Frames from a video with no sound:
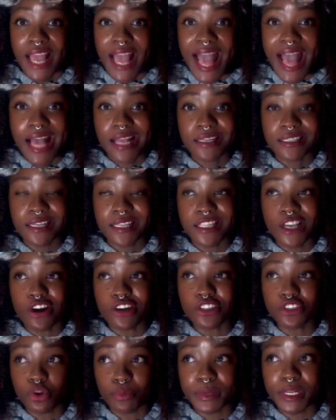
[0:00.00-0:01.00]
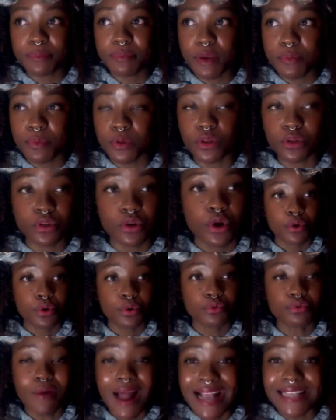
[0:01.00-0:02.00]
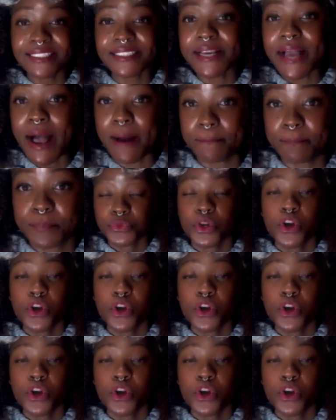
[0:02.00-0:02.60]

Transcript: And there are so many people rising up,